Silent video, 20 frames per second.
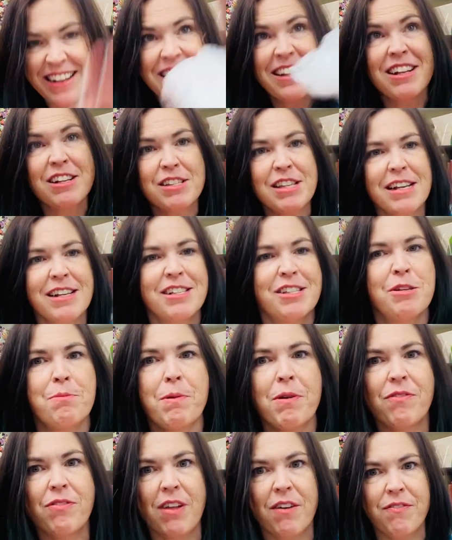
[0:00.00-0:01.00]
it's like
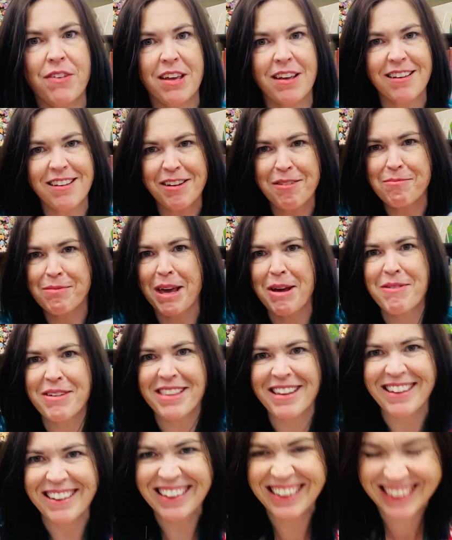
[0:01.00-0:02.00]
super fluffy. You can play with
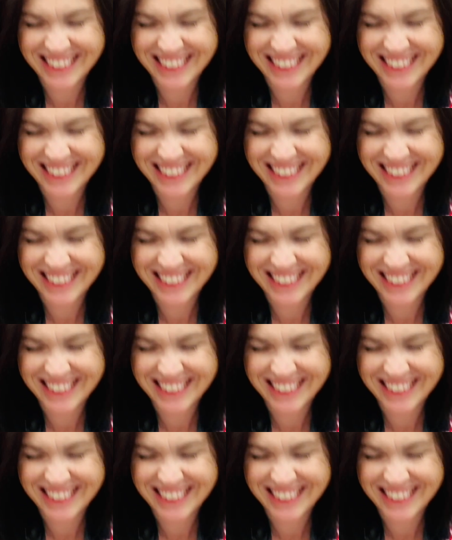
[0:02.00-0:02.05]
it.